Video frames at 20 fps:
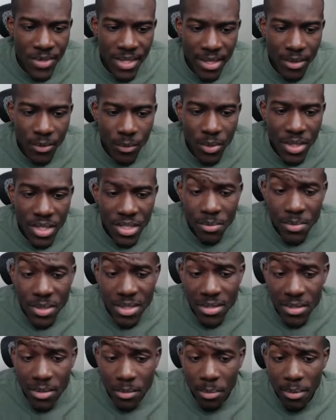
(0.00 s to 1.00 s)
enrichment
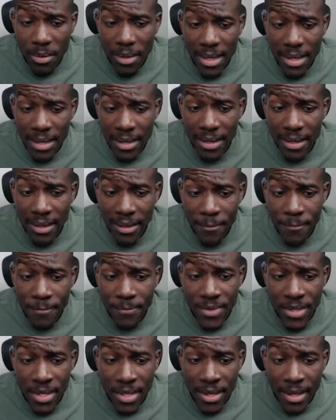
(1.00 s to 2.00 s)
supply
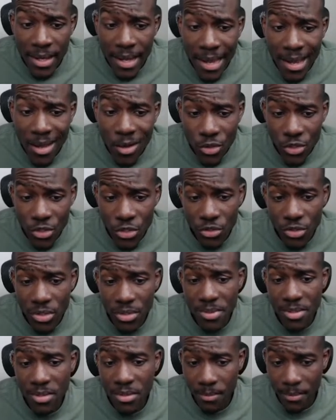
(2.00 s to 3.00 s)

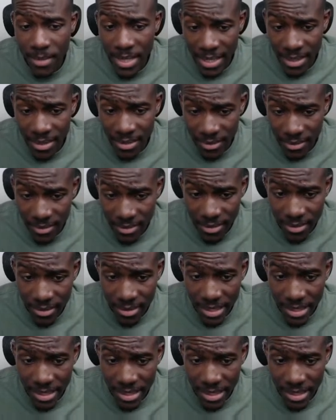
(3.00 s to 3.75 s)
outstrips demand.